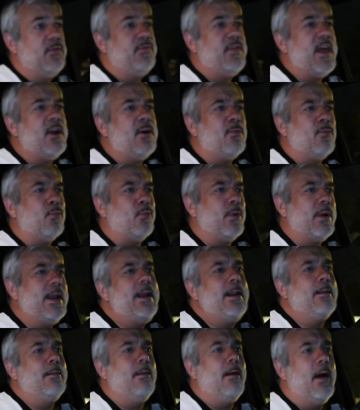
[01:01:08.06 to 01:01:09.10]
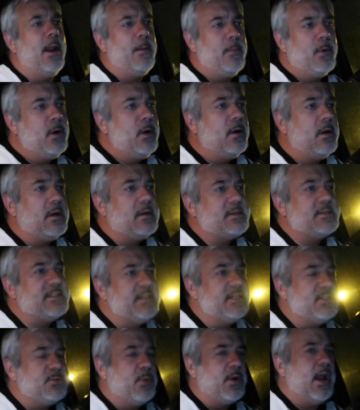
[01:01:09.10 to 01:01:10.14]
they don't read a lot of books,
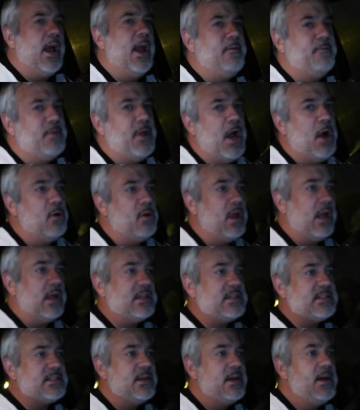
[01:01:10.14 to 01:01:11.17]
is what I've noticed.